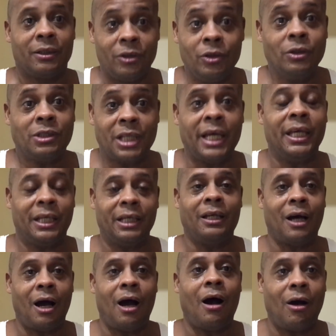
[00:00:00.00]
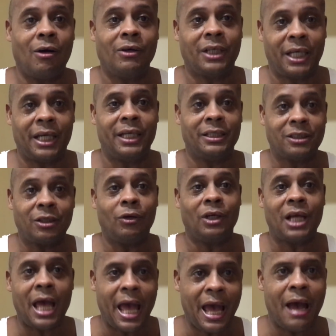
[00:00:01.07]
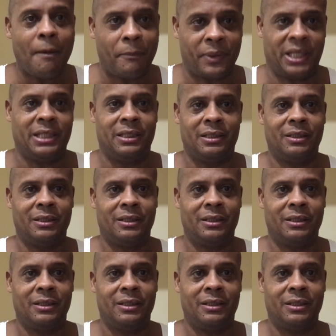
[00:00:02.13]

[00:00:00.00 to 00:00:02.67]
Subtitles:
You're thinking, oh, okay, it's gonna happen.